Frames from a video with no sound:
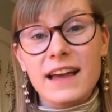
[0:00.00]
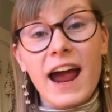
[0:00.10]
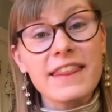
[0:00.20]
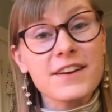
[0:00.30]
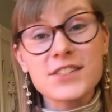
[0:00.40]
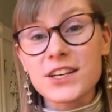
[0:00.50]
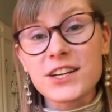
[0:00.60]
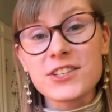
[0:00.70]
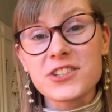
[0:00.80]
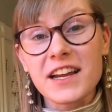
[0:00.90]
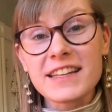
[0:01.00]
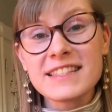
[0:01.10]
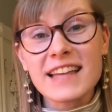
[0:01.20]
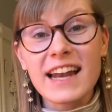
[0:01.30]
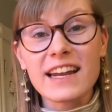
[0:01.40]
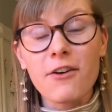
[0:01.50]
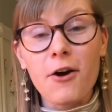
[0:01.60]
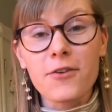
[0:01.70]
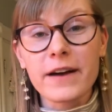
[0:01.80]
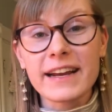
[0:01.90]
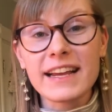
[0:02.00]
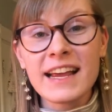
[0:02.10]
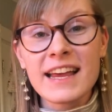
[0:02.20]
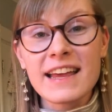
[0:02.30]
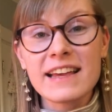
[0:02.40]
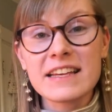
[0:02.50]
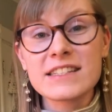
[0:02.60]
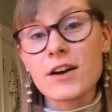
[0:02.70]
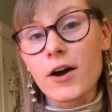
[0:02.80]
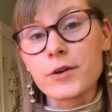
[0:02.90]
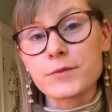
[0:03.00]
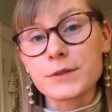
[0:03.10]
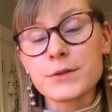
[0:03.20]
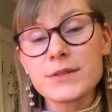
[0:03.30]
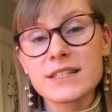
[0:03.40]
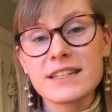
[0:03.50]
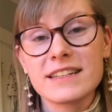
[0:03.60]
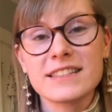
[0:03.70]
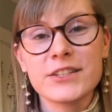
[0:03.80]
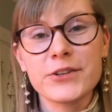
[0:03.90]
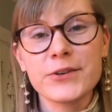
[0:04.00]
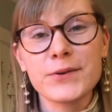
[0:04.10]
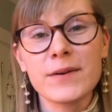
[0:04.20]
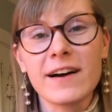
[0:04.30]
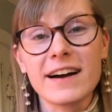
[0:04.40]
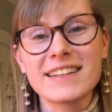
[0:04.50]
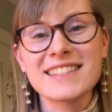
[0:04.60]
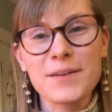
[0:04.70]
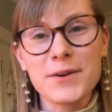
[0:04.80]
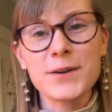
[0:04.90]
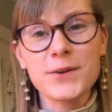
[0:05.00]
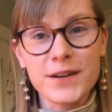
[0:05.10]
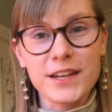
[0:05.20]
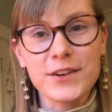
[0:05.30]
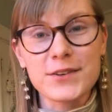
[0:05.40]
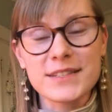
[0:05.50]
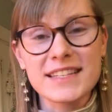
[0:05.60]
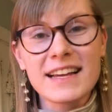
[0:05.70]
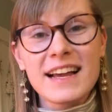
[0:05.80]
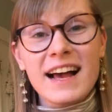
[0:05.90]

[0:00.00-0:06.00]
And there's a good chance that it already is en route to uh, someone who could use